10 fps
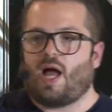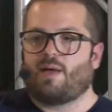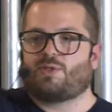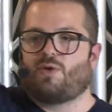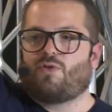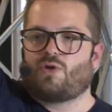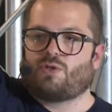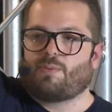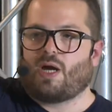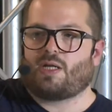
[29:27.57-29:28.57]
I'm the first
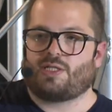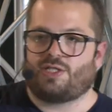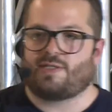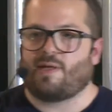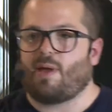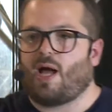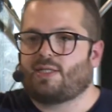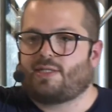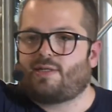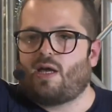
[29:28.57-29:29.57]
operating system, I'm
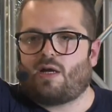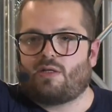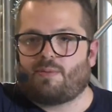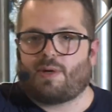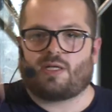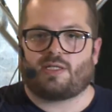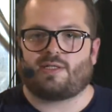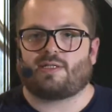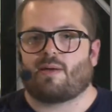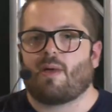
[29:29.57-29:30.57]
the second operating
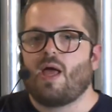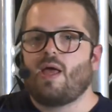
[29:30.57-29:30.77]
system,